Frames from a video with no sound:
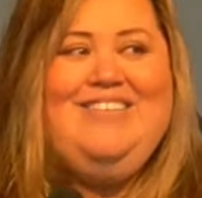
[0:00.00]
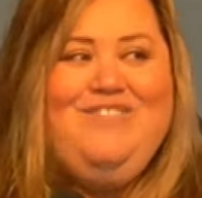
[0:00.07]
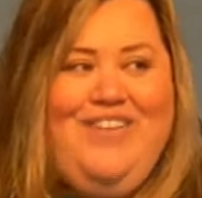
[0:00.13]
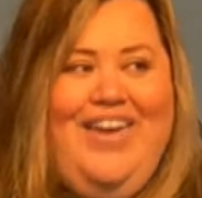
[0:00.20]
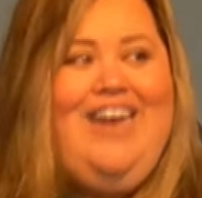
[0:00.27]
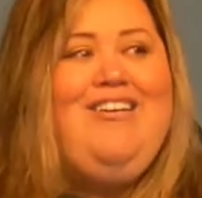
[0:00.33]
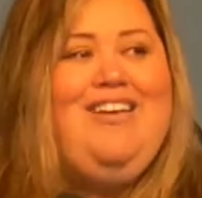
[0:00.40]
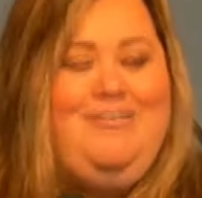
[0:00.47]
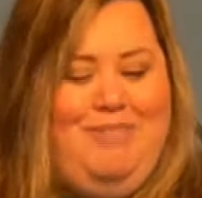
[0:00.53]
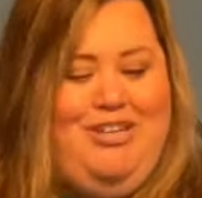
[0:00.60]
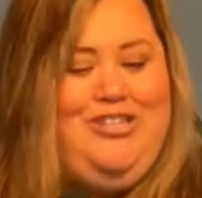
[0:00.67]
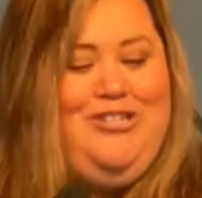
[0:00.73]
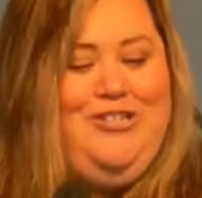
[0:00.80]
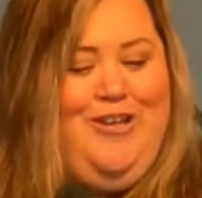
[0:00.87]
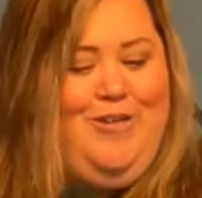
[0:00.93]
Very
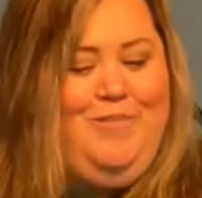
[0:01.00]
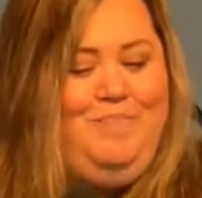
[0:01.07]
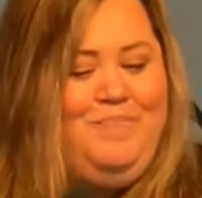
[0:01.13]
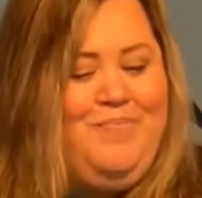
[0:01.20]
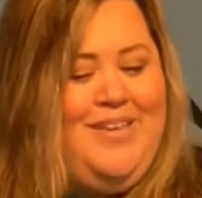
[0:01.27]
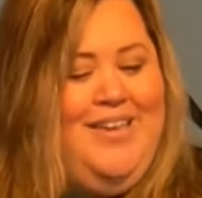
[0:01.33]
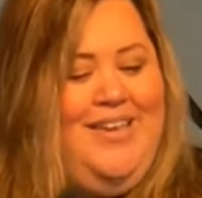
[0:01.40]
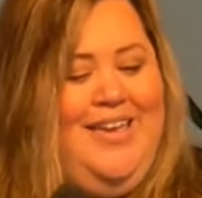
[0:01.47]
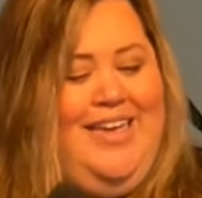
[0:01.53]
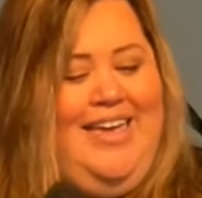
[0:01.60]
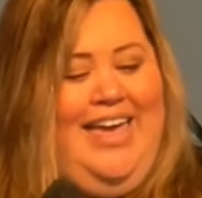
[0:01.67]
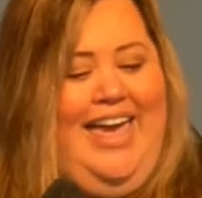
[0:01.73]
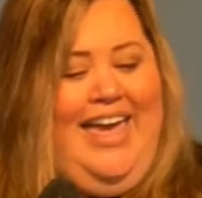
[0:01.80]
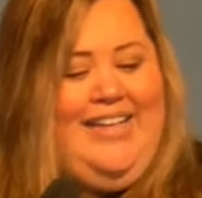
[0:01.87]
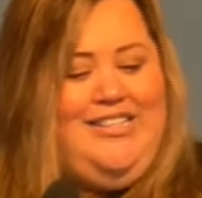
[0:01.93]
much so.
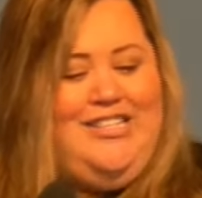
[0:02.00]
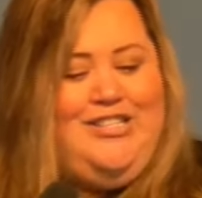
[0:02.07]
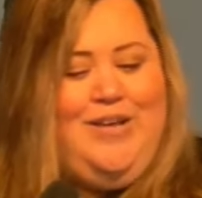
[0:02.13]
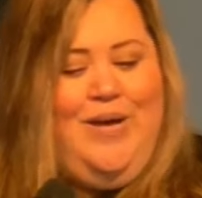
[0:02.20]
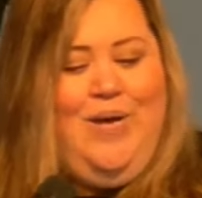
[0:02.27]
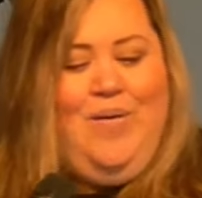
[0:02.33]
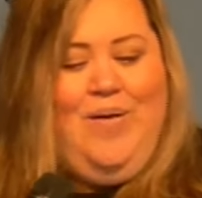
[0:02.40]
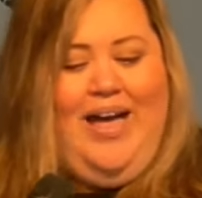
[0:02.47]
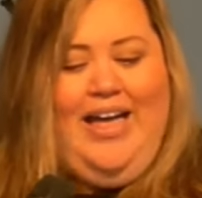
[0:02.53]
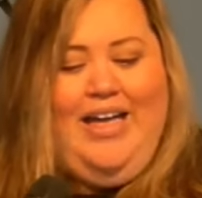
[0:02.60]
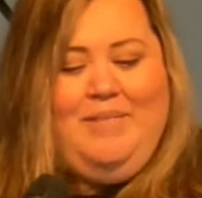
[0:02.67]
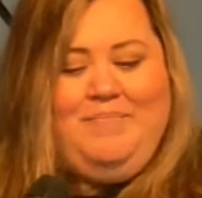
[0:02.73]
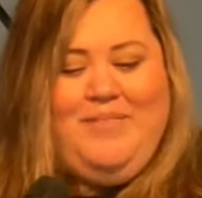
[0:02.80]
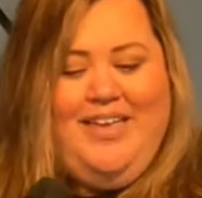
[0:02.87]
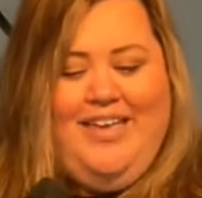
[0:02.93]
And so
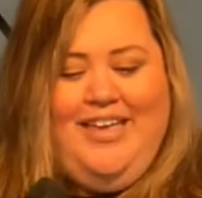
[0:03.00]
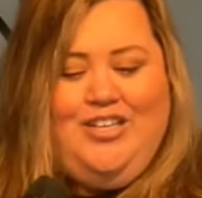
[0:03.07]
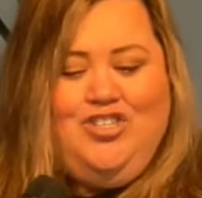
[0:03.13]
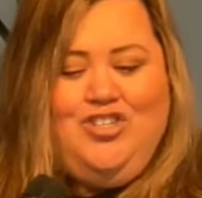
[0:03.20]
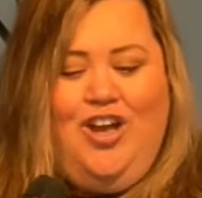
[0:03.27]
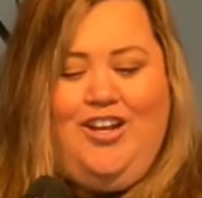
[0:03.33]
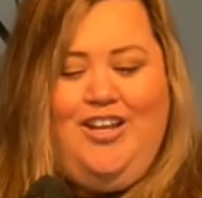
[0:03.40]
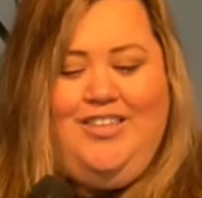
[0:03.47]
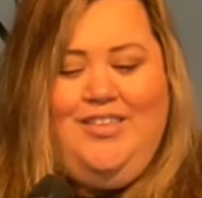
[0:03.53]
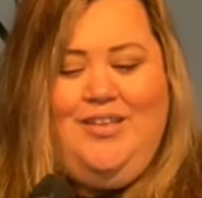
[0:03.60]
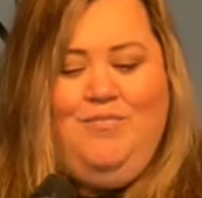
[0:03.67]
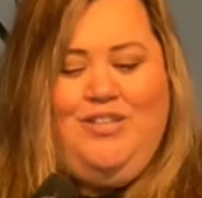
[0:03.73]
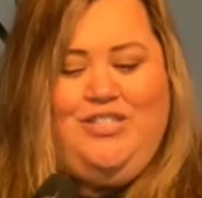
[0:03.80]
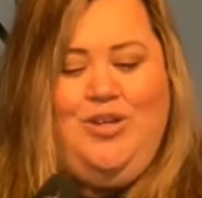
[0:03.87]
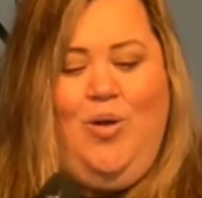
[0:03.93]

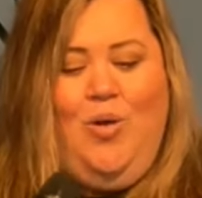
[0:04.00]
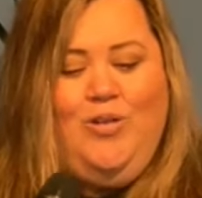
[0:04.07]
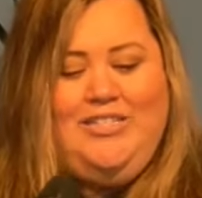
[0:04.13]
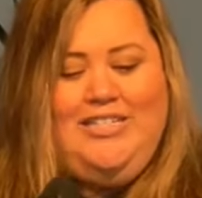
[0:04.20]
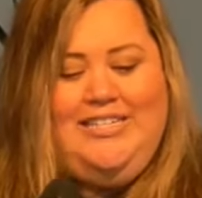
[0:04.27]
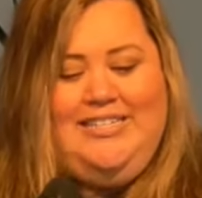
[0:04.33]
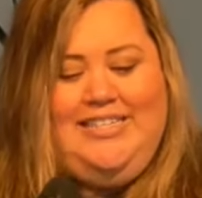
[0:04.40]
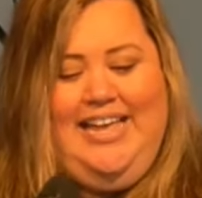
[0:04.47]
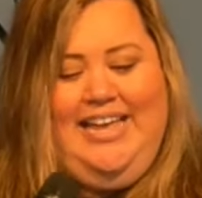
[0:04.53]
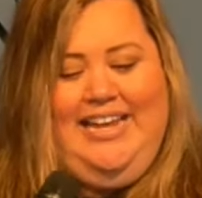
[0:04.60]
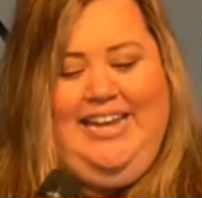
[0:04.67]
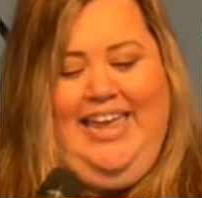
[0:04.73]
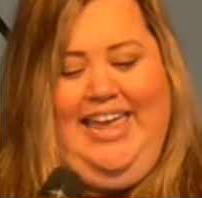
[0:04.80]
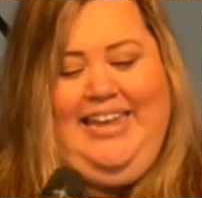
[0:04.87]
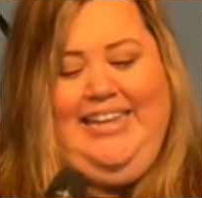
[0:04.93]
Jonathan was the oldest
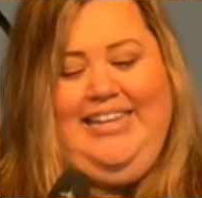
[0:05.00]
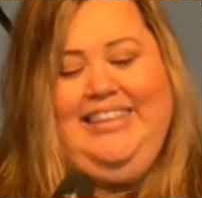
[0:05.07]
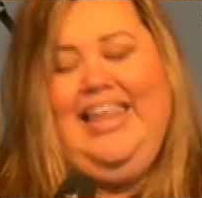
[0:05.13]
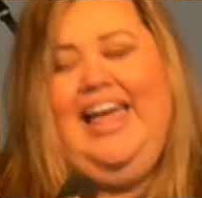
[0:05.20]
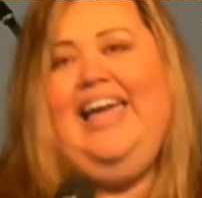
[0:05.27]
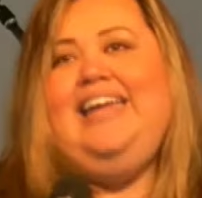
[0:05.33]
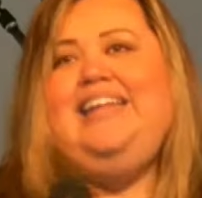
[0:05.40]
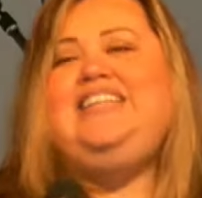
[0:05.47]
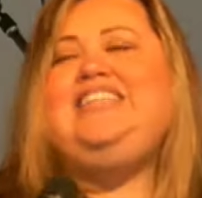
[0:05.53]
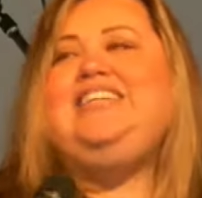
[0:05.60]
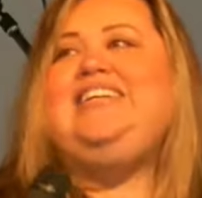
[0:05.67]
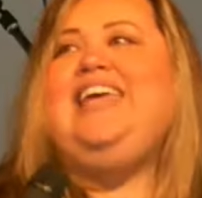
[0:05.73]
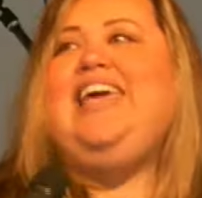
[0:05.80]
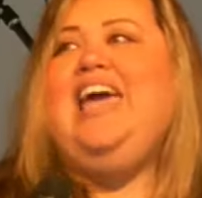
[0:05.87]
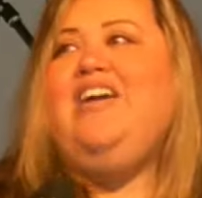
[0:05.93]
son and in line
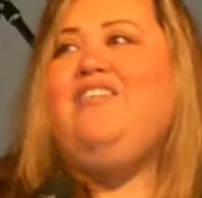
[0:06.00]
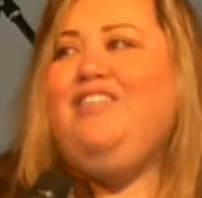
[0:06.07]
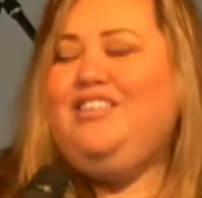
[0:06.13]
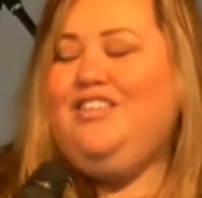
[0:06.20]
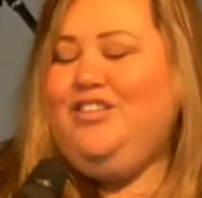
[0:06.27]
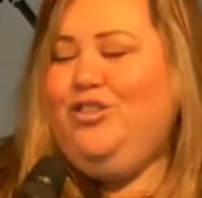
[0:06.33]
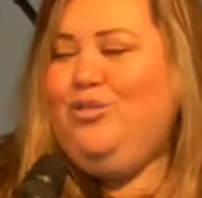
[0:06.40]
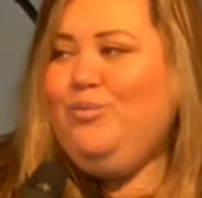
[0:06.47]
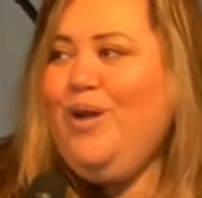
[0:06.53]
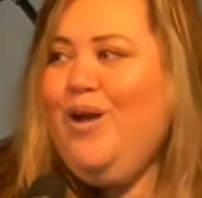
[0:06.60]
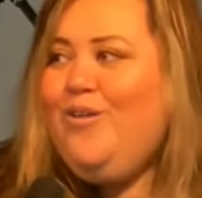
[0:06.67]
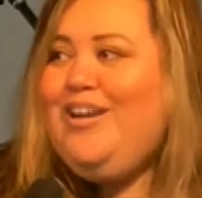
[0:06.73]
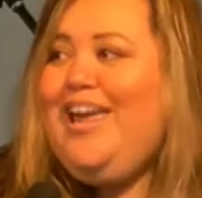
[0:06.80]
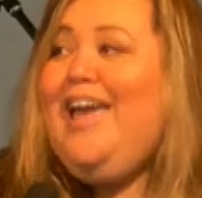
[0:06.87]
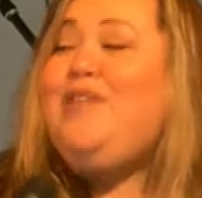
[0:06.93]
to inherit the
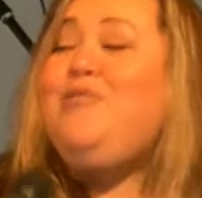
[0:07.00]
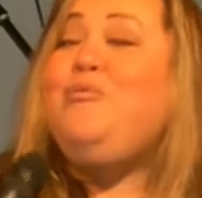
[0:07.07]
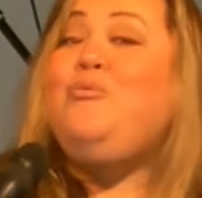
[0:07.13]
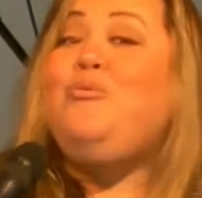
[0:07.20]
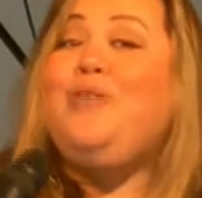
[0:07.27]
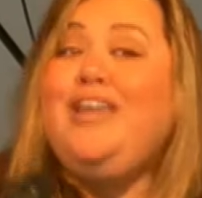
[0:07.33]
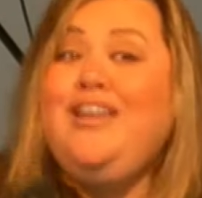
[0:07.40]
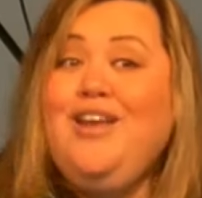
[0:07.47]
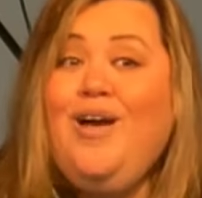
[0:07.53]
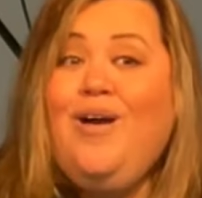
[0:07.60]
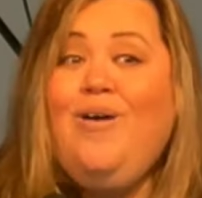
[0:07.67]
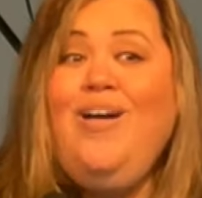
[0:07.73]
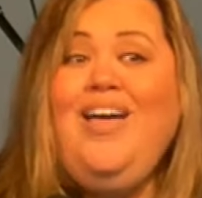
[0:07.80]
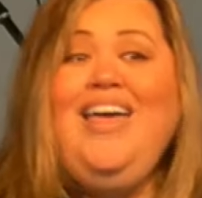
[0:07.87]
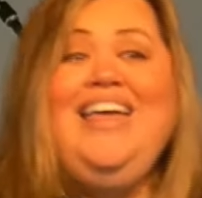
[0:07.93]
throne. And we
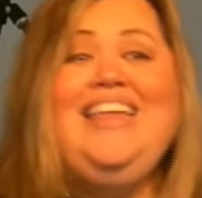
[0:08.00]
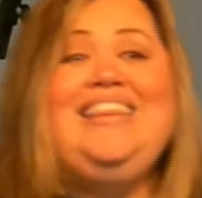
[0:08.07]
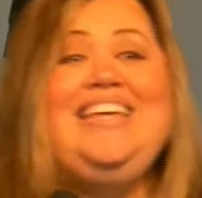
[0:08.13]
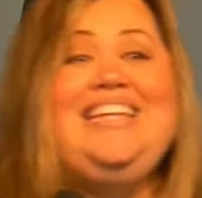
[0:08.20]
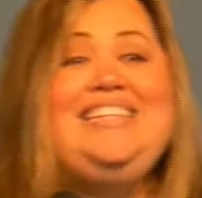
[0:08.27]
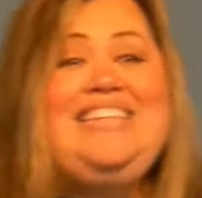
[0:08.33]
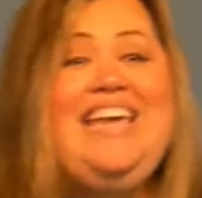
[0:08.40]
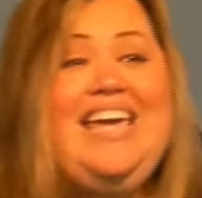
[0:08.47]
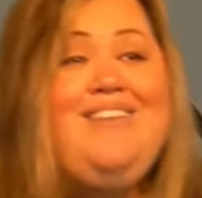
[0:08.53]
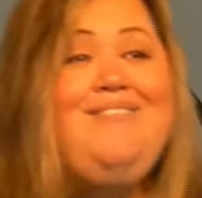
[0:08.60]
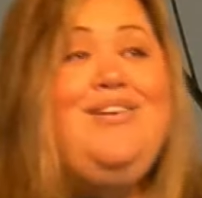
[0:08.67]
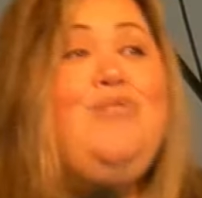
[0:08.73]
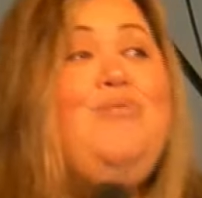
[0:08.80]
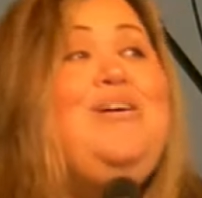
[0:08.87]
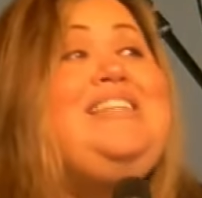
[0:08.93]
know that
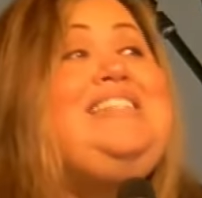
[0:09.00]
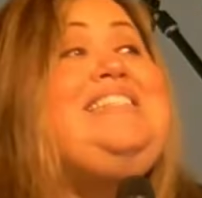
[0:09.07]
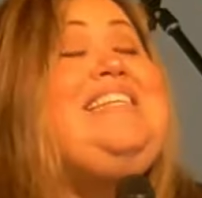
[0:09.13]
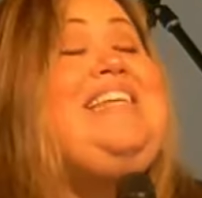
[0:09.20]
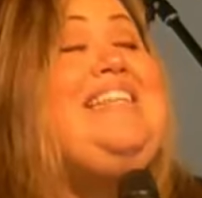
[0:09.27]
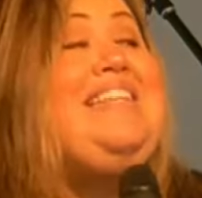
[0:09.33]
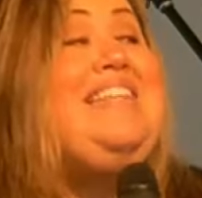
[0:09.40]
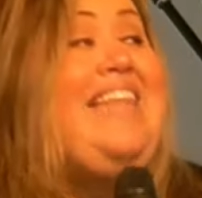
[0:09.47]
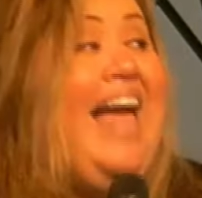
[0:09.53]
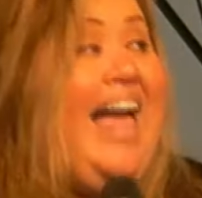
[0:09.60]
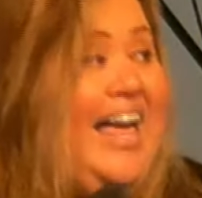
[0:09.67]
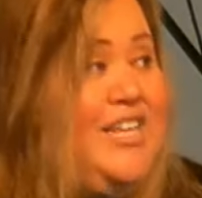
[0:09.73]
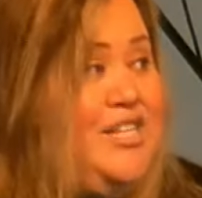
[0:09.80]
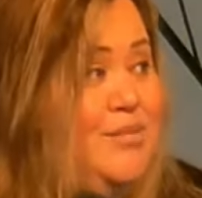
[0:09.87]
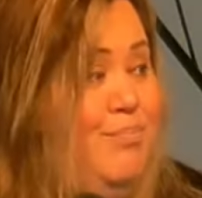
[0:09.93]
David was the
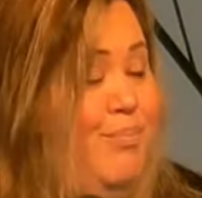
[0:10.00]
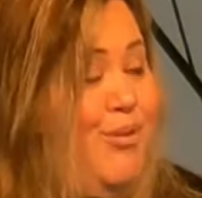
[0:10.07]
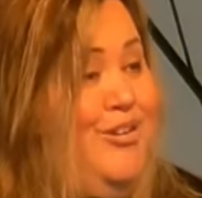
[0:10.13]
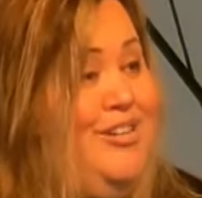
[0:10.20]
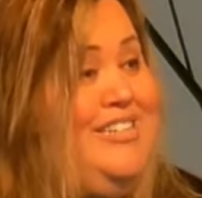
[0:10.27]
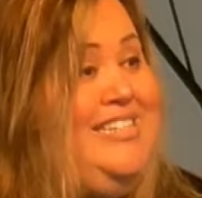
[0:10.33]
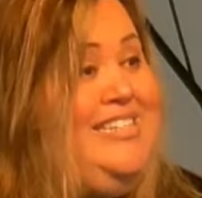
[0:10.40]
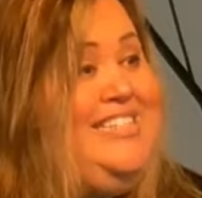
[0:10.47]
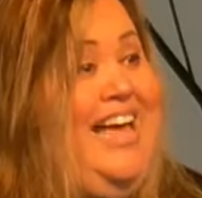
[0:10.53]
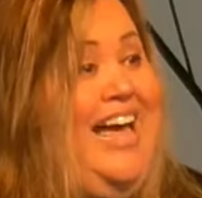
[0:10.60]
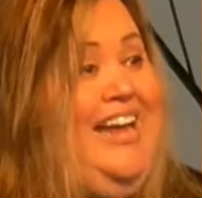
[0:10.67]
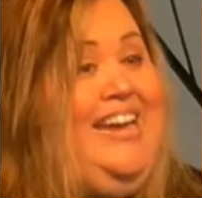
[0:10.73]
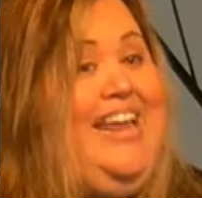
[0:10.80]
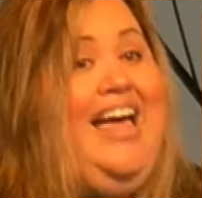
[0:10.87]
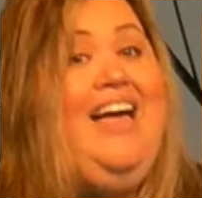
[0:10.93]
last born
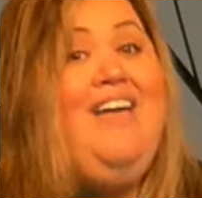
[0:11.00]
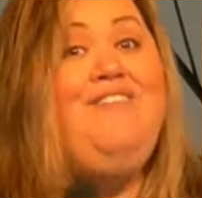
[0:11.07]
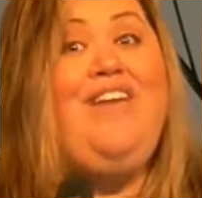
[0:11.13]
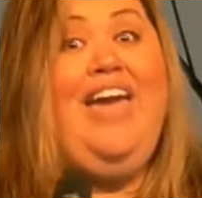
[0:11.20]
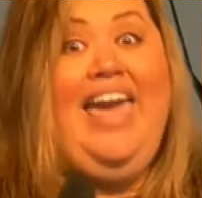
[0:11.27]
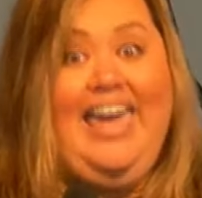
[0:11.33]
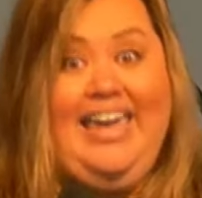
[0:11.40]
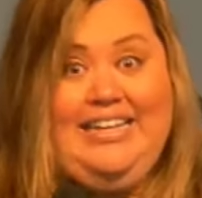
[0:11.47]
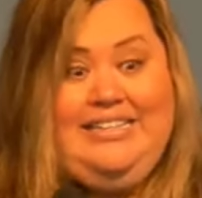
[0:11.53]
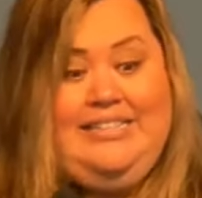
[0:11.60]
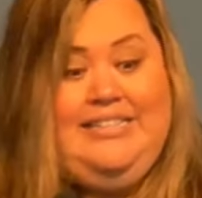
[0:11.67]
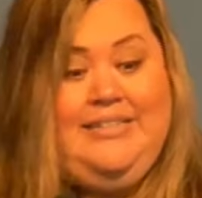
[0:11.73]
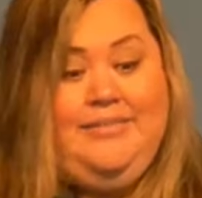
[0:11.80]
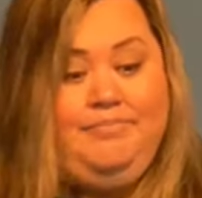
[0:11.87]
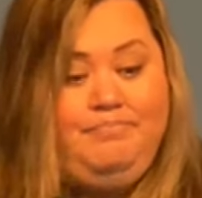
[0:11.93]
son of
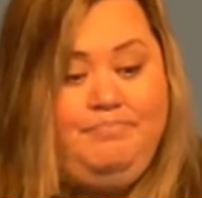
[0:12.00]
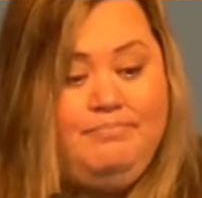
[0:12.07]
eight.